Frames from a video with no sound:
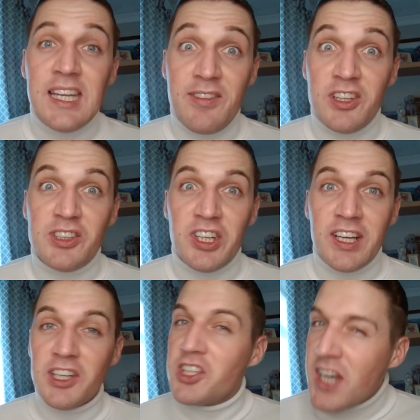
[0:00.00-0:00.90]
give it a
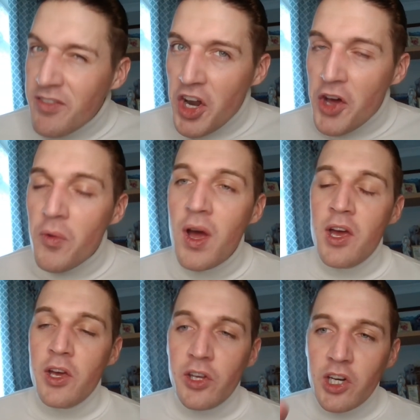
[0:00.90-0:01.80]
try, because you never know.
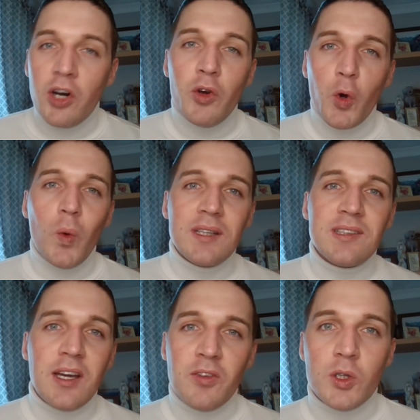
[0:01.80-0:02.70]
You can't
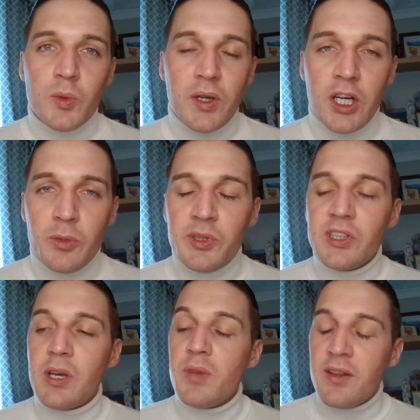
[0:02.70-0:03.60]
always say, of course, one hundred
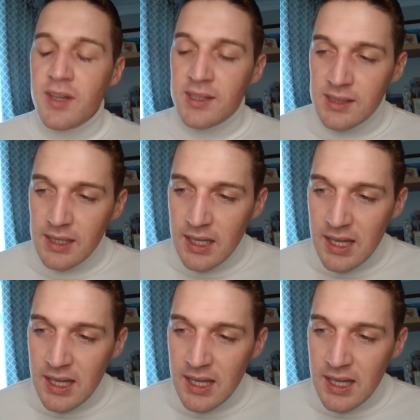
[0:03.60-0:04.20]
percent, but if there's